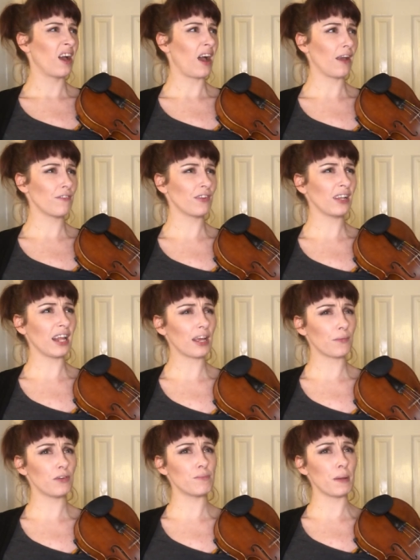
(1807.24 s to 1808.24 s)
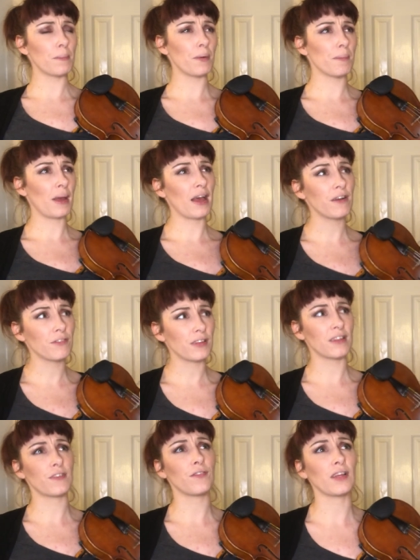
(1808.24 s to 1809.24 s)
I feel like we've been prepared for
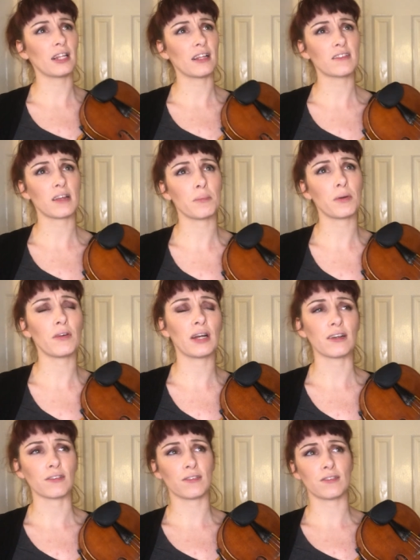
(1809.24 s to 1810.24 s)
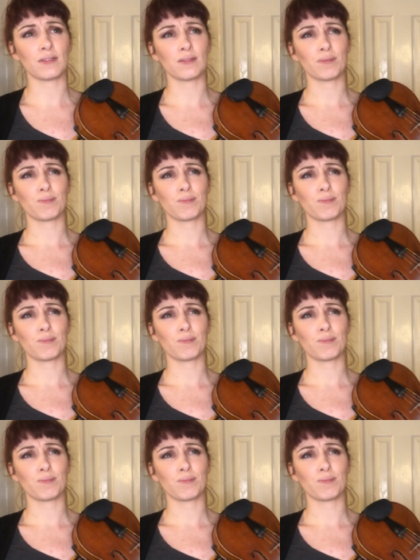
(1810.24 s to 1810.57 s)
this feeling somewhere else.